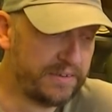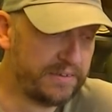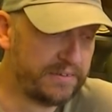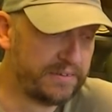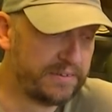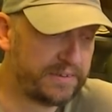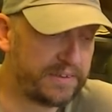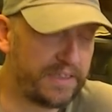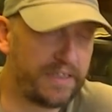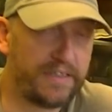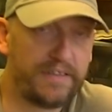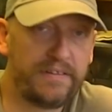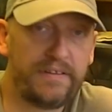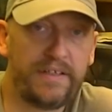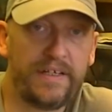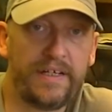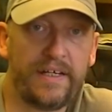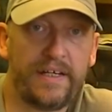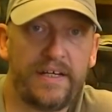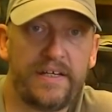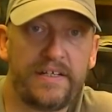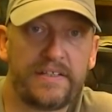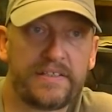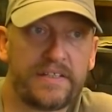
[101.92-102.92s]
So
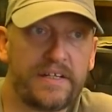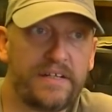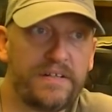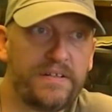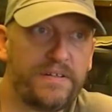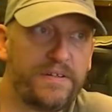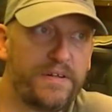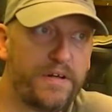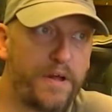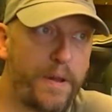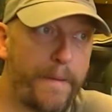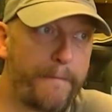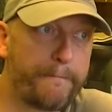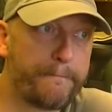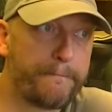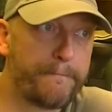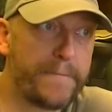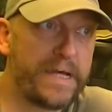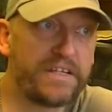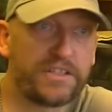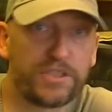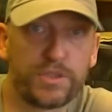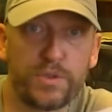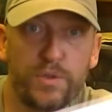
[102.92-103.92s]
yeah, so
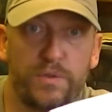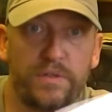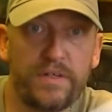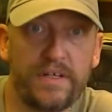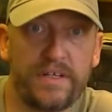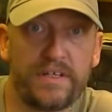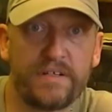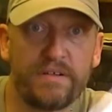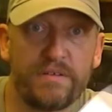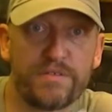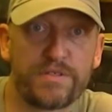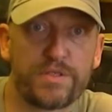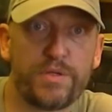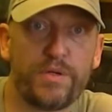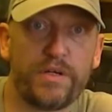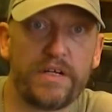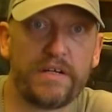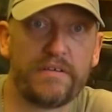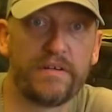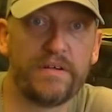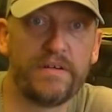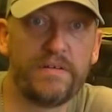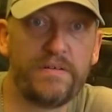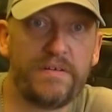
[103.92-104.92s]
make sure that you got toilet
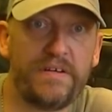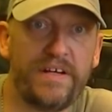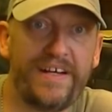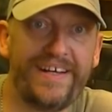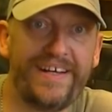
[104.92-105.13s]
roll.